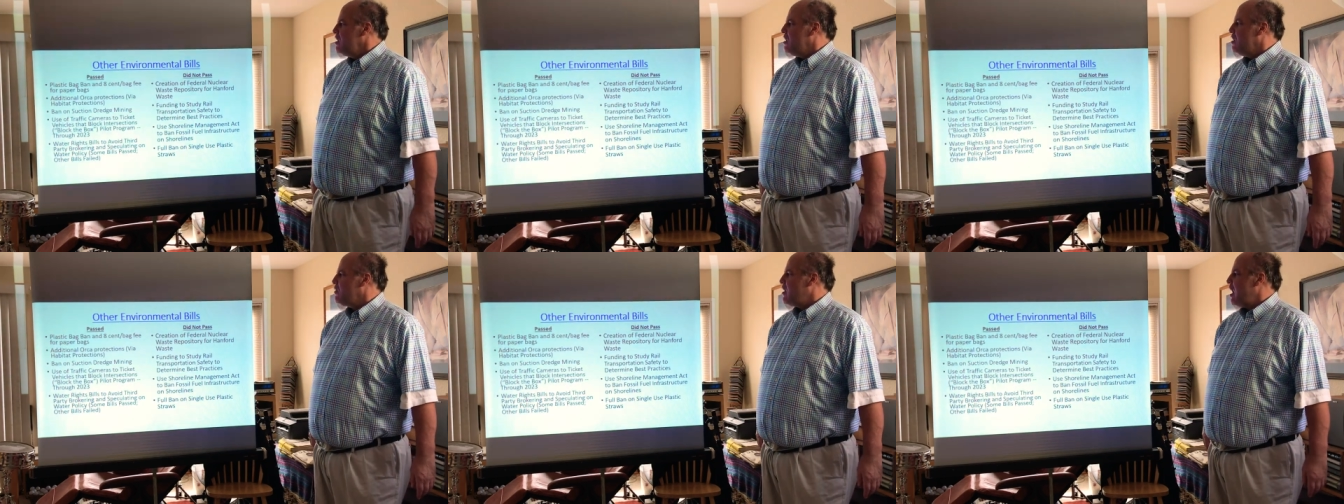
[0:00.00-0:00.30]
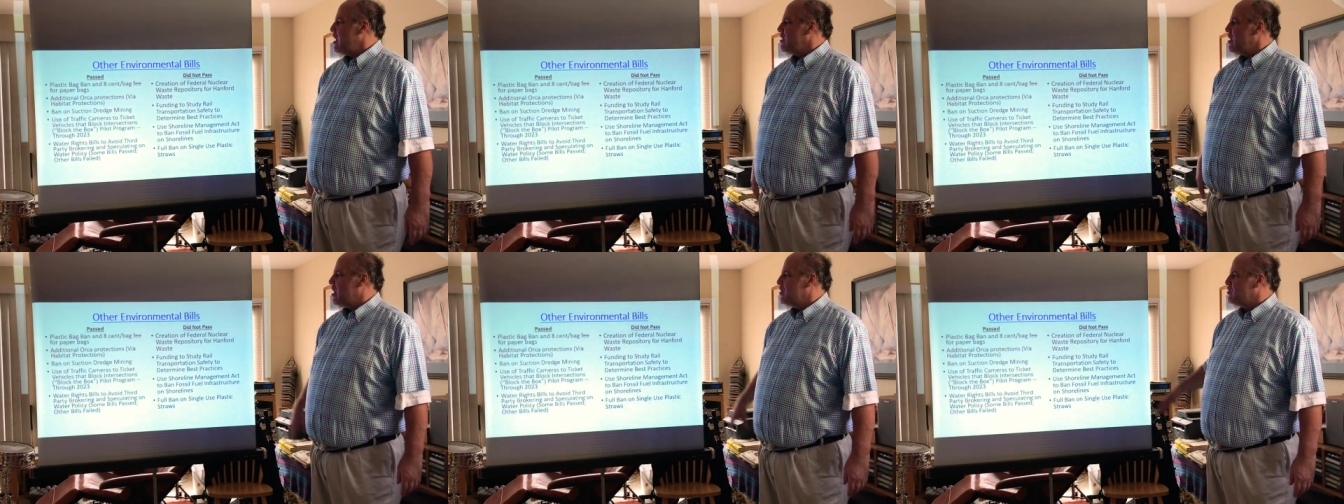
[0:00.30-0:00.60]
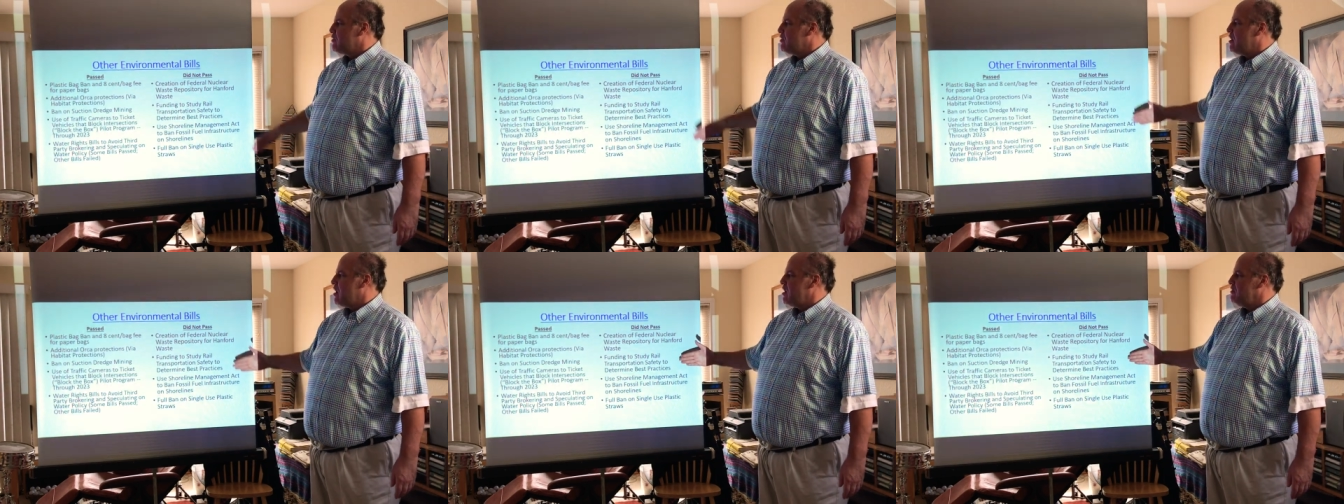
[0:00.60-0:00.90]
Okay,
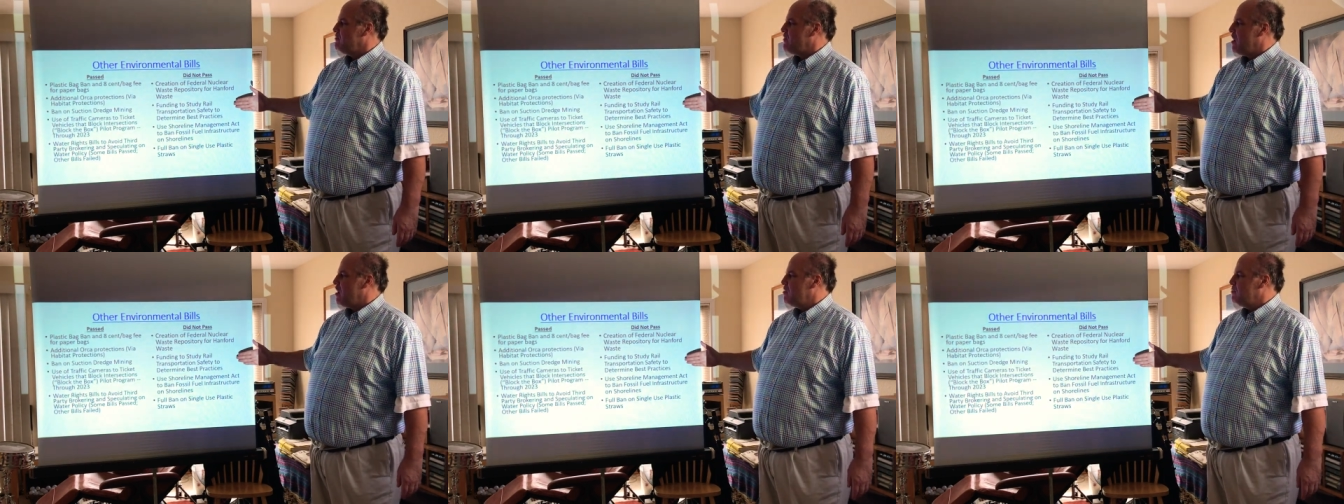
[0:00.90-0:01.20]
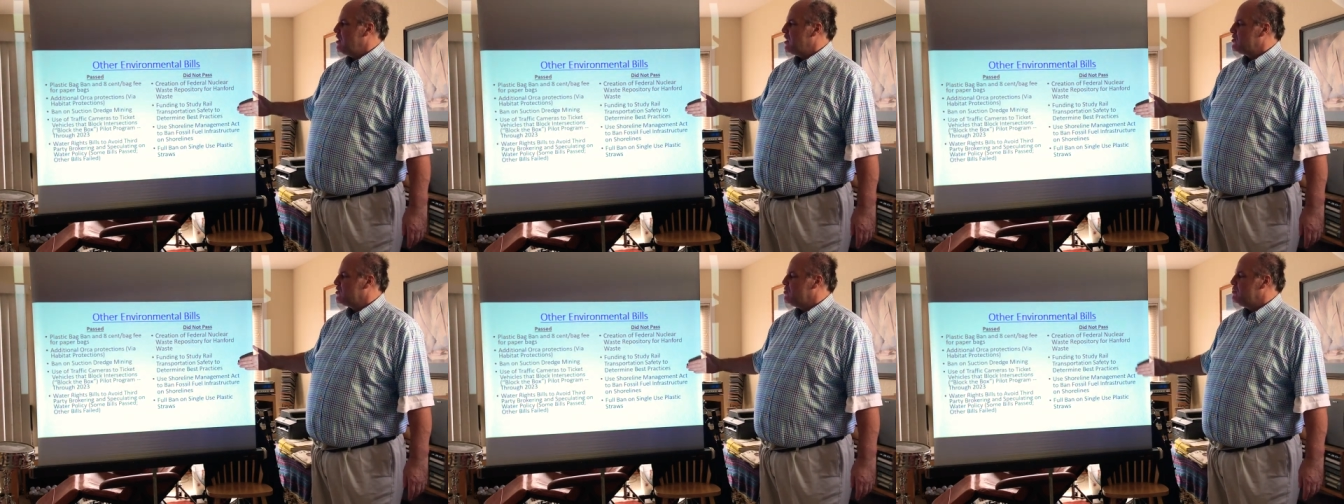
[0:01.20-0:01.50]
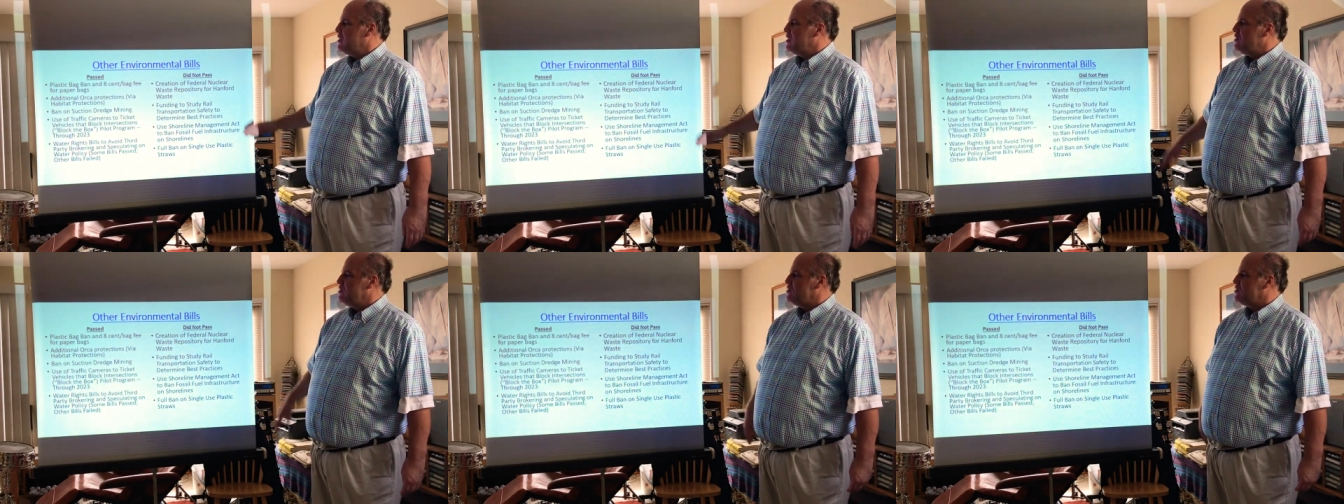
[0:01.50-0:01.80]
other environmental
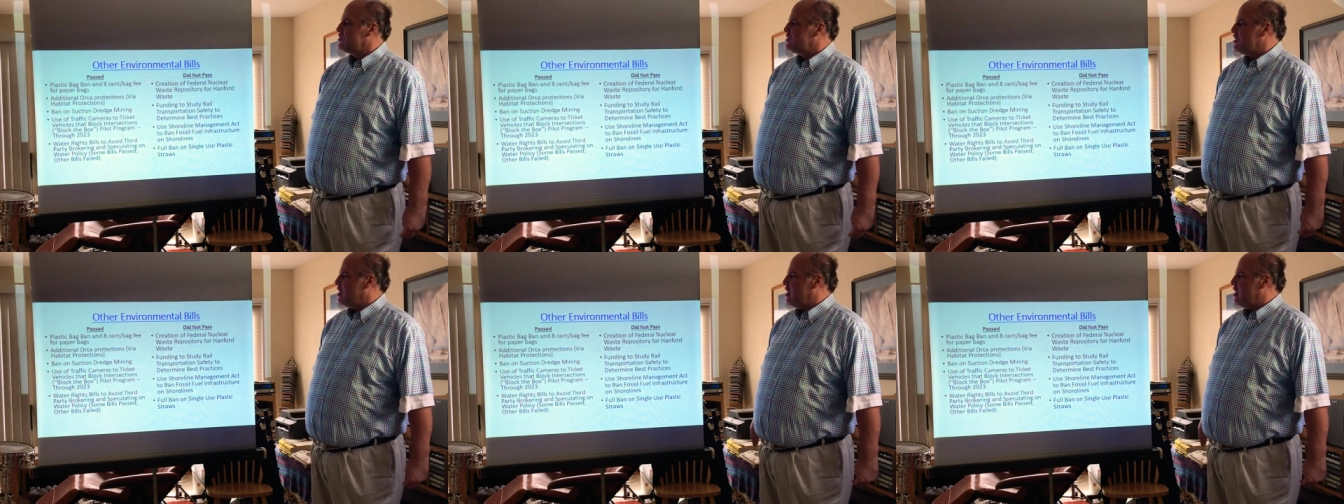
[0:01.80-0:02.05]
bills.